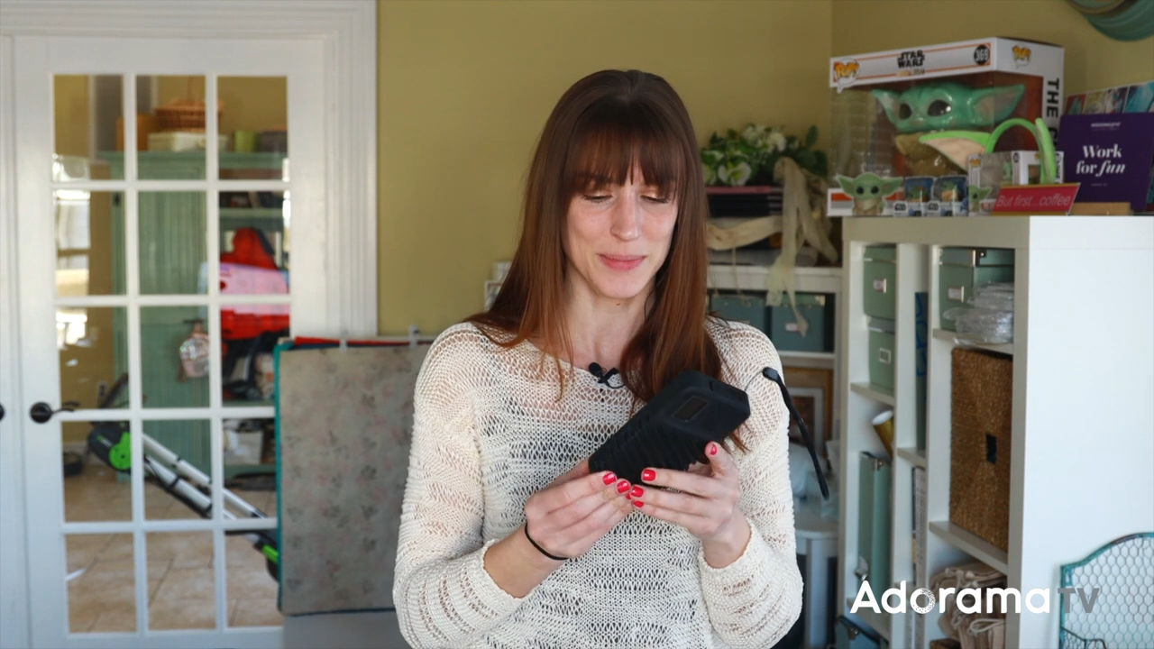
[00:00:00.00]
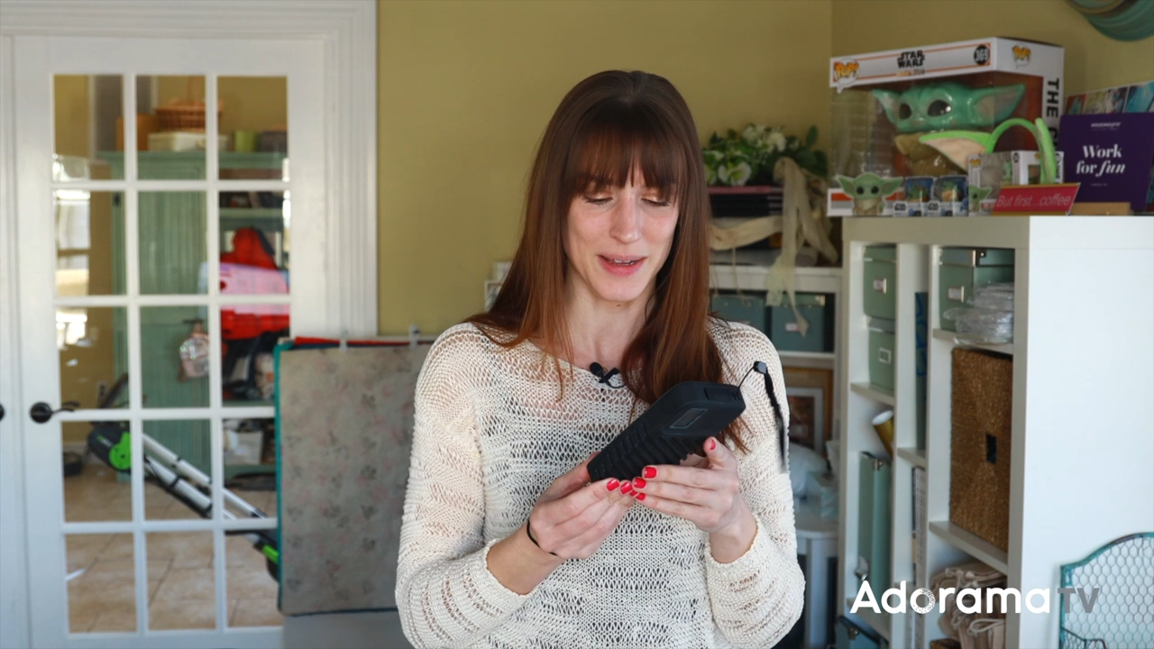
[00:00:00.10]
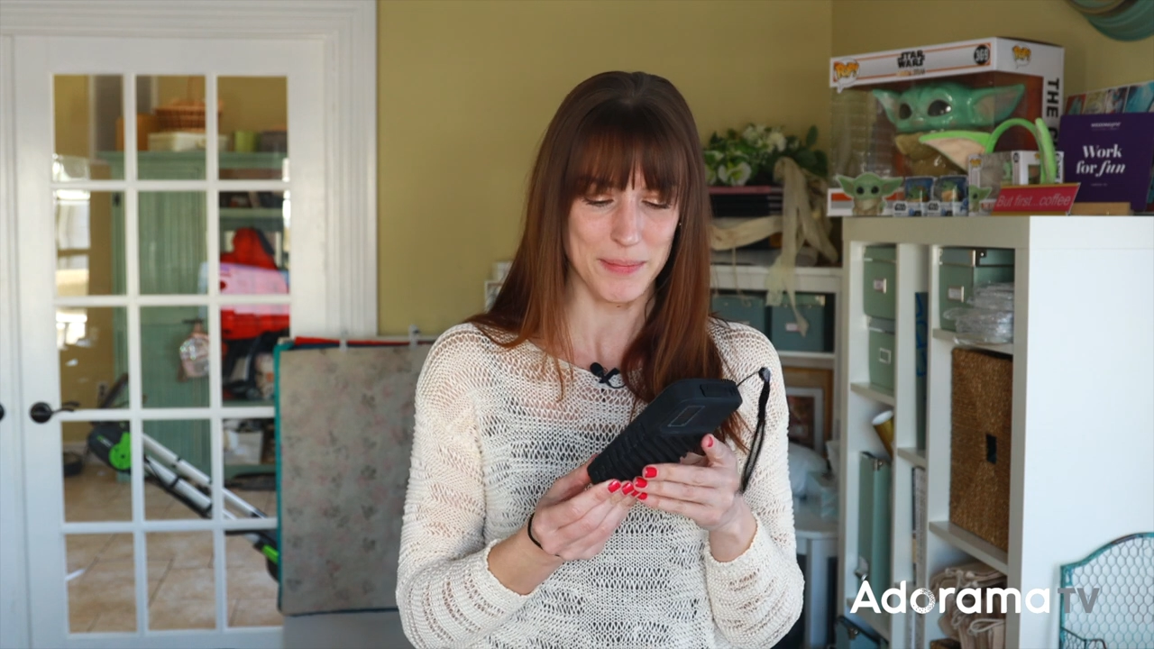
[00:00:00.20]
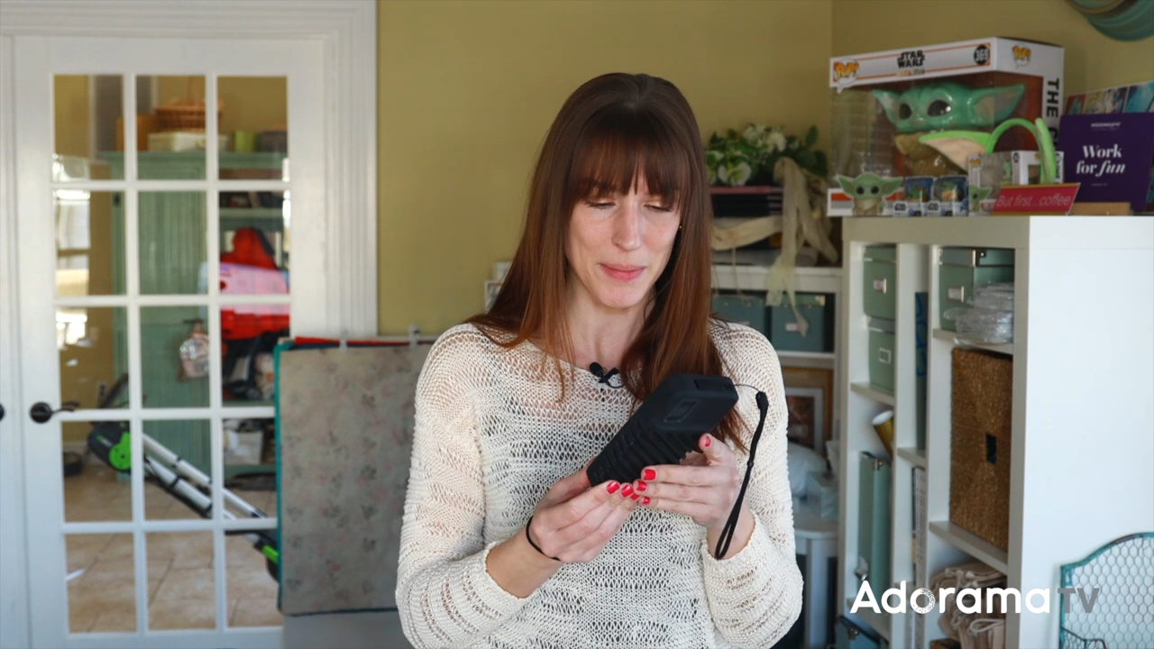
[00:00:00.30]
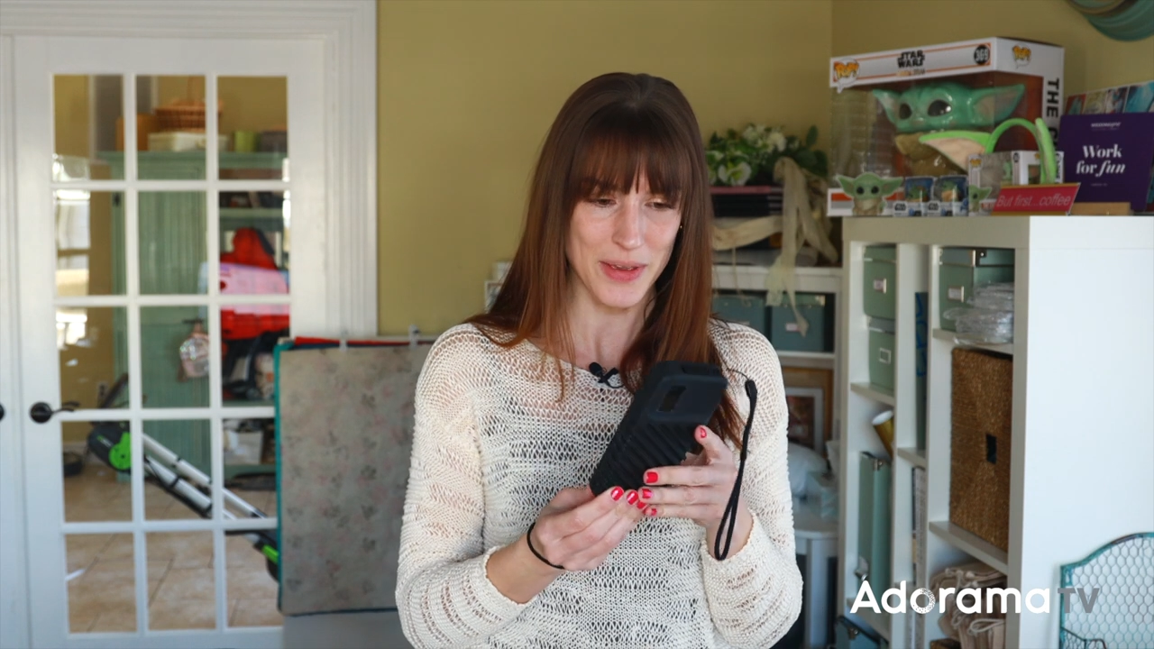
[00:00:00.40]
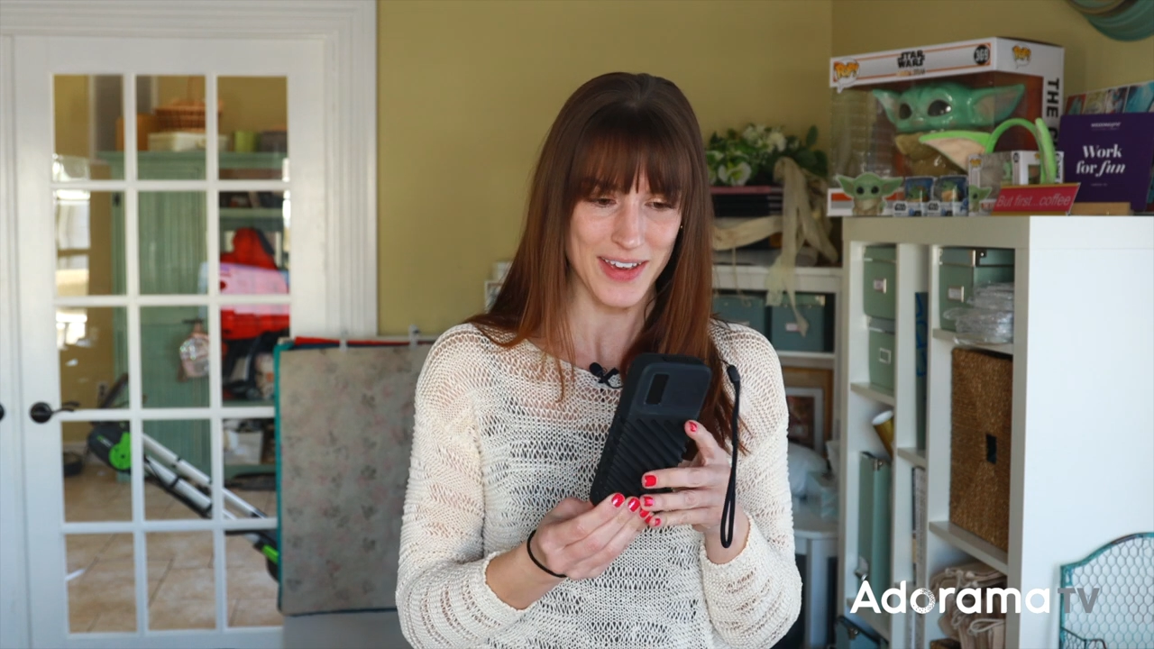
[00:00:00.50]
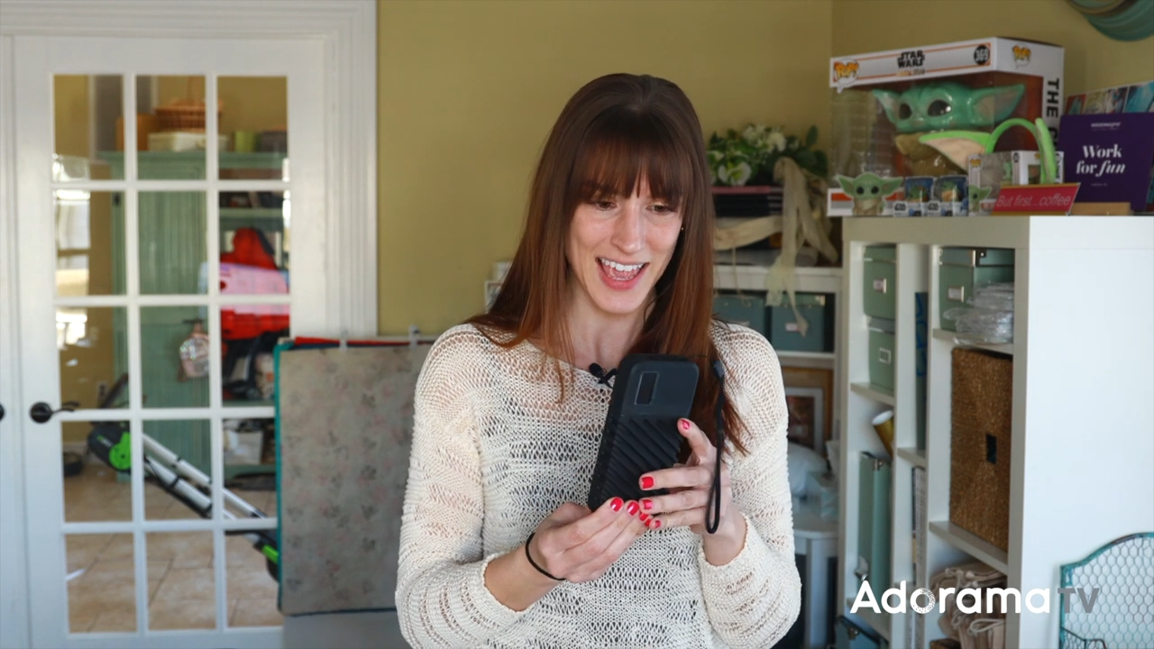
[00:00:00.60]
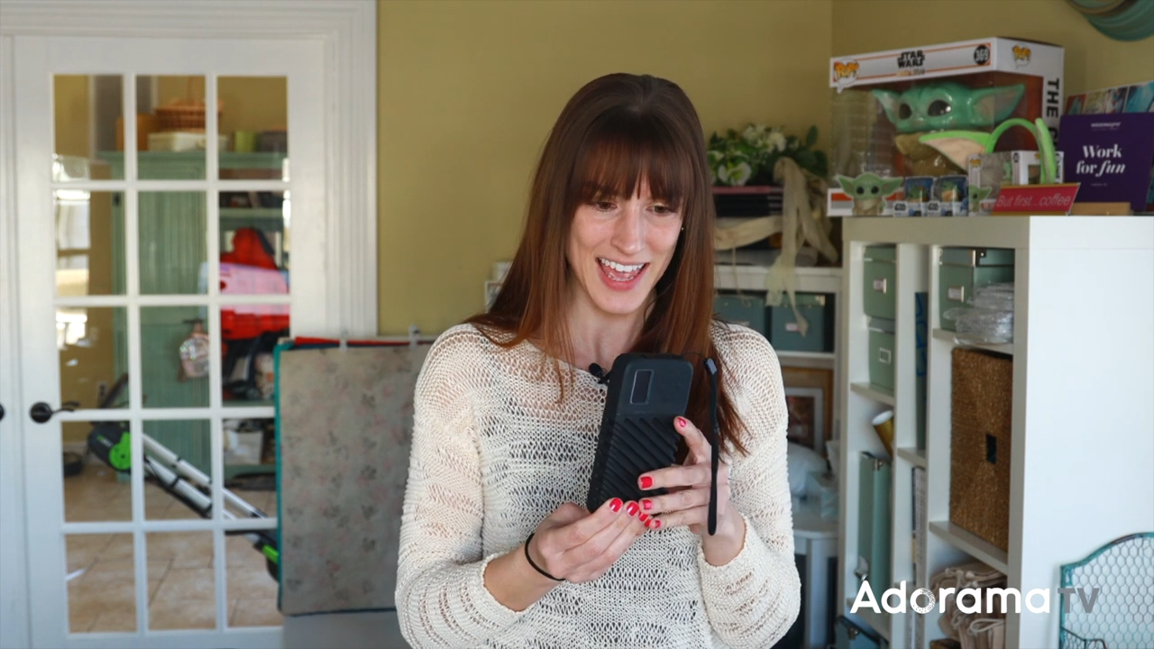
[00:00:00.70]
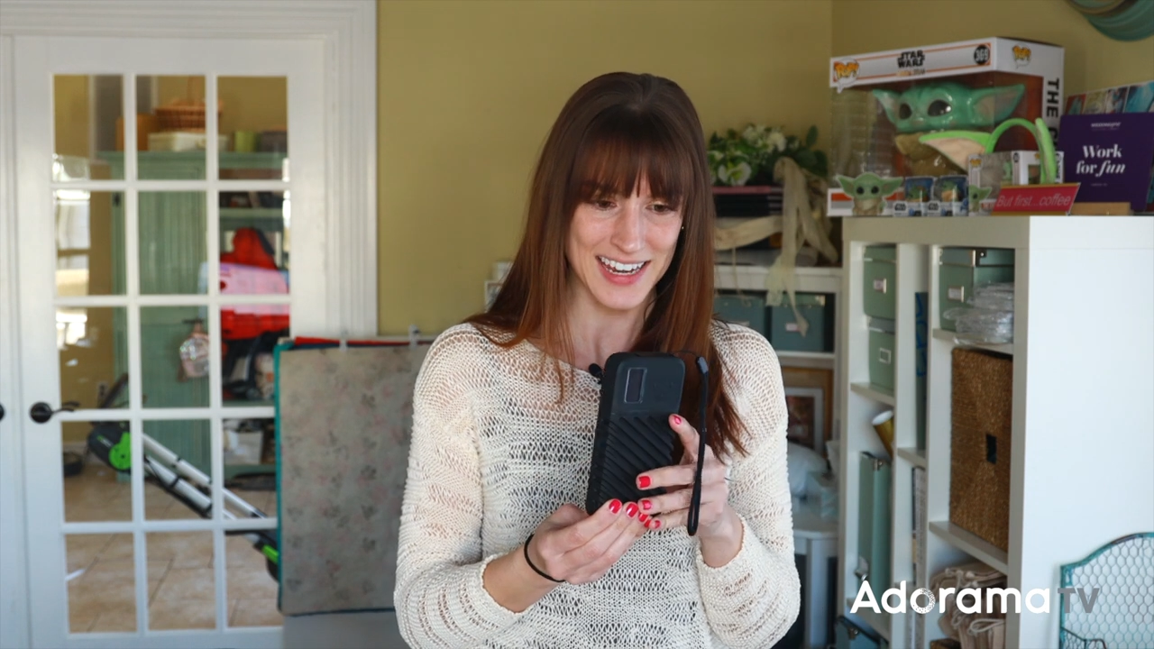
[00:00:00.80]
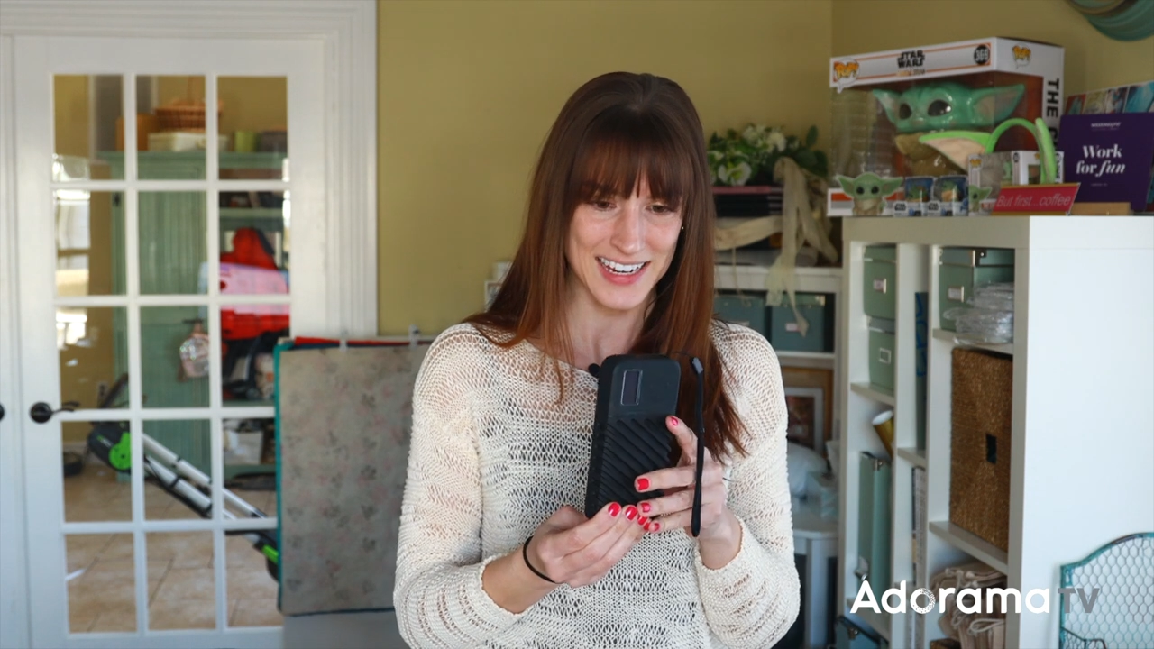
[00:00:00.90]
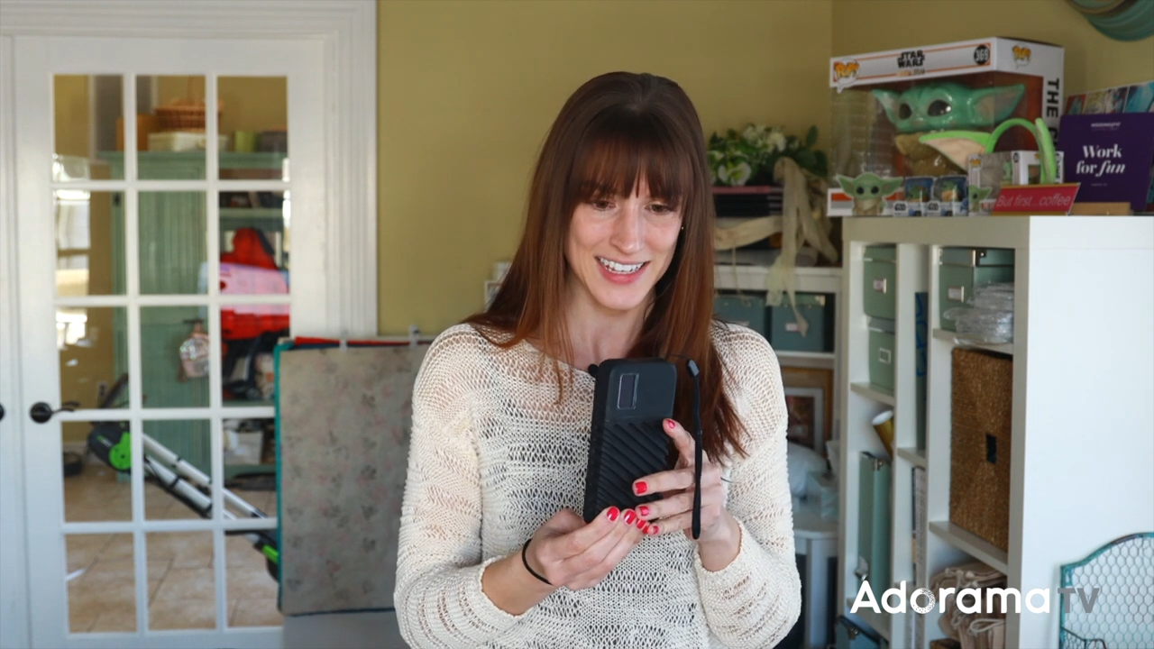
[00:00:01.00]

but maybe you can.